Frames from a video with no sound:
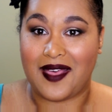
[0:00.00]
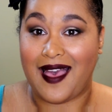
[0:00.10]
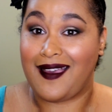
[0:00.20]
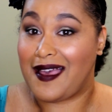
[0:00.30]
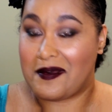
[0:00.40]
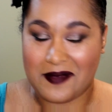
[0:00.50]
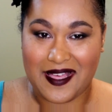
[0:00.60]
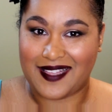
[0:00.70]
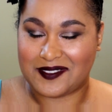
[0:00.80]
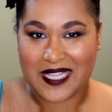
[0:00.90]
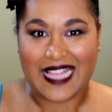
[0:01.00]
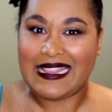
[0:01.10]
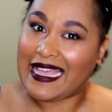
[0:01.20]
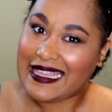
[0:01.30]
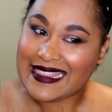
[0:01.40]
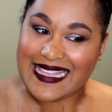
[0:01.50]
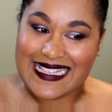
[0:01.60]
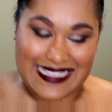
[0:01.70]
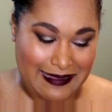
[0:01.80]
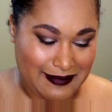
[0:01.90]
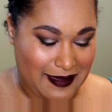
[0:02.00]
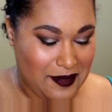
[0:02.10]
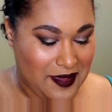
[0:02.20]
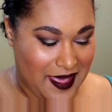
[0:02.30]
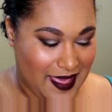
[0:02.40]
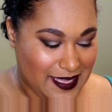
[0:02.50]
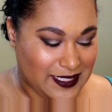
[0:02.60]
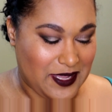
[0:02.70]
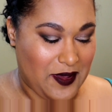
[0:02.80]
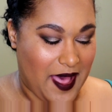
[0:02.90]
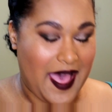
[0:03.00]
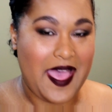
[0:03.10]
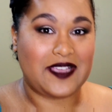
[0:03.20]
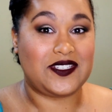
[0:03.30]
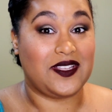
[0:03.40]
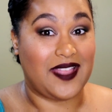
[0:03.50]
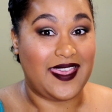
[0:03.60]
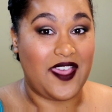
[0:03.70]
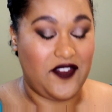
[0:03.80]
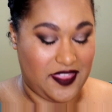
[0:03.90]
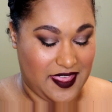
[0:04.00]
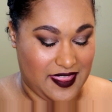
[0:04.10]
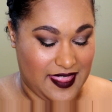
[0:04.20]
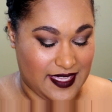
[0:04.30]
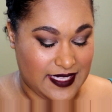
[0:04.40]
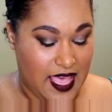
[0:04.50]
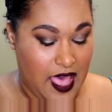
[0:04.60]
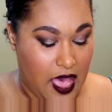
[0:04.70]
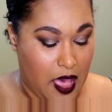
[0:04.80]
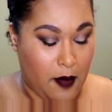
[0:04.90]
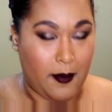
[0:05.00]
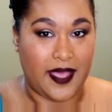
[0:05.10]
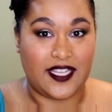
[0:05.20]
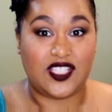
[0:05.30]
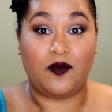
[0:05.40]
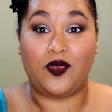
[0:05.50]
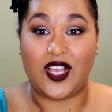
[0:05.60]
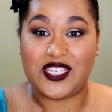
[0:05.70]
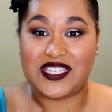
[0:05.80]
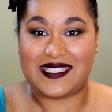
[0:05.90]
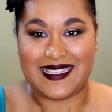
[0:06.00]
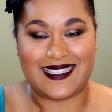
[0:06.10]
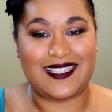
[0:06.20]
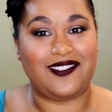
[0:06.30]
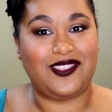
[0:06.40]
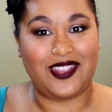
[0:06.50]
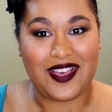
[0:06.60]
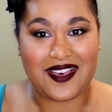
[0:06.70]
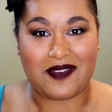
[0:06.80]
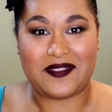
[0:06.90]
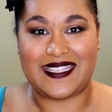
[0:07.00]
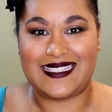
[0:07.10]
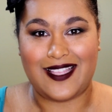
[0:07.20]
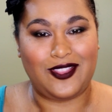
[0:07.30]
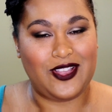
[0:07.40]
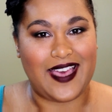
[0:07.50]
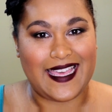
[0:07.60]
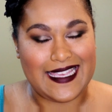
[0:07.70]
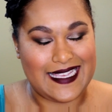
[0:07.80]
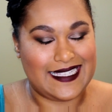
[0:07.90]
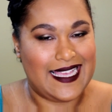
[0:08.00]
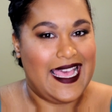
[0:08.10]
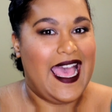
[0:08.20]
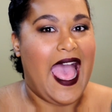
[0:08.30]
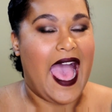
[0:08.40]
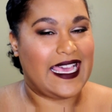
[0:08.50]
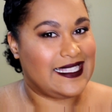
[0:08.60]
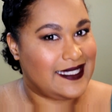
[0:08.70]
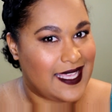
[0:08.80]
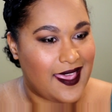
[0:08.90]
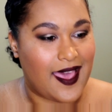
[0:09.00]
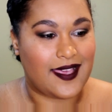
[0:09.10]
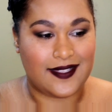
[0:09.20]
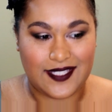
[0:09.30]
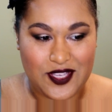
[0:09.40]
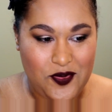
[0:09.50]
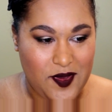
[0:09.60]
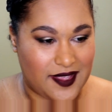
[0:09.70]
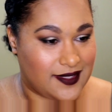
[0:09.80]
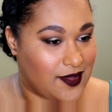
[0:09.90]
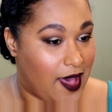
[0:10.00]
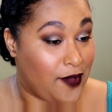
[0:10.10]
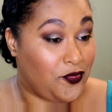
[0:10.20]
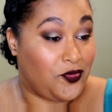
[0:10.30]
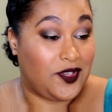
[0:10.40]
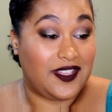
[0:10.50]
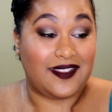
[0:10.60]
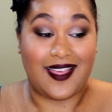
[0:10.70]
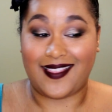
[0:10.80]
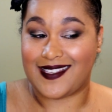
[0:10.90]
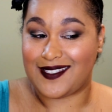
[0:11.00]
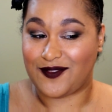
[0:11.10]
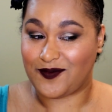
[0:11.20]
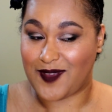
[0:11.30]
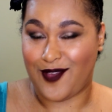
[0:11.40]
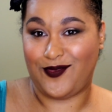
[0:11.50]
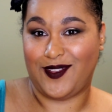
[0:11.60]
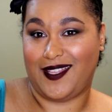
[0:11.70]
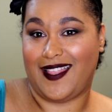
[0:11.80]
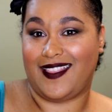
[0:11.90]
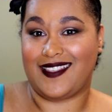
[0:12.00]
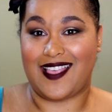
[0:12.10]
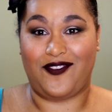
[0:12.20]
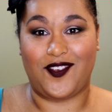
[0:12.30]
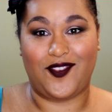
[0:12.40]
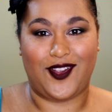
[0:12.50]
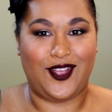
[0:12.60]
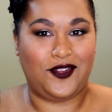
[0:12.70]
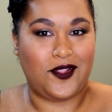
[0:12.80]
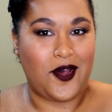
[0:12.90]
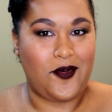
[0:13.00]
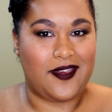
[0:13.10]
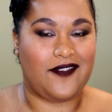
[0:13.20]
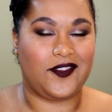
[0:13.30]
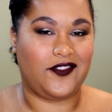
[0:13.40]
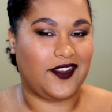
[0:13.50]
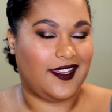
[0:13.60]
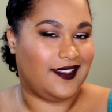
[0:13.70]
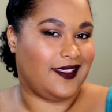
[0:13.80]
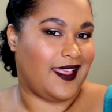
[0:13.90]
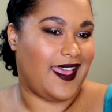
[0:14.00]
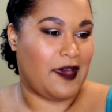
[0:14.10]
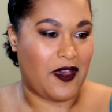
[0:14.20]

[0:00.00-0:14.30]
I, I, I like this. I, okay, so I actually like everything in this, um, minus the brushes. This is a look. This is a look I can, I can dig. I can deal with. So I really like this. I really like this. I feel very glowy. I feel very glam.